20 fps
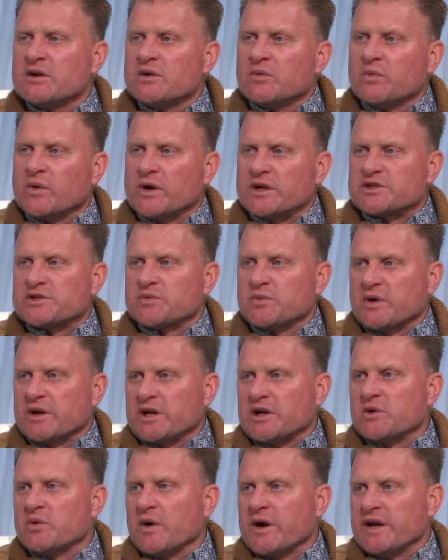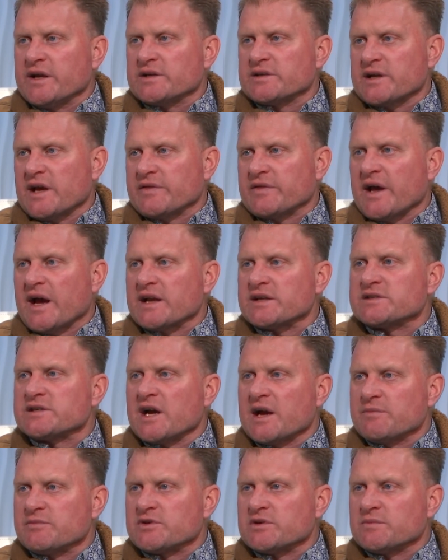which would equate at that
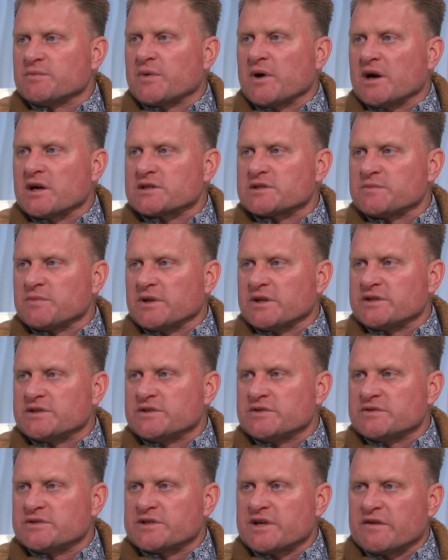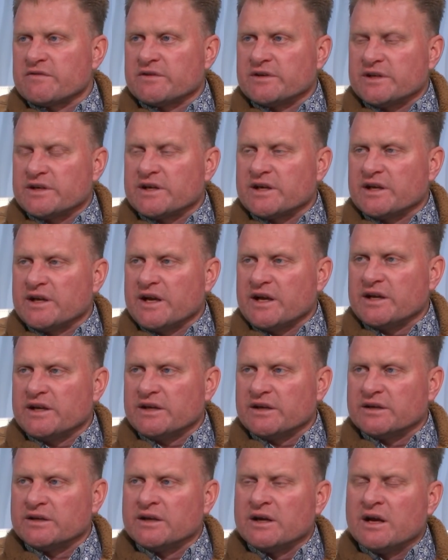time to approximately 270 Canadian.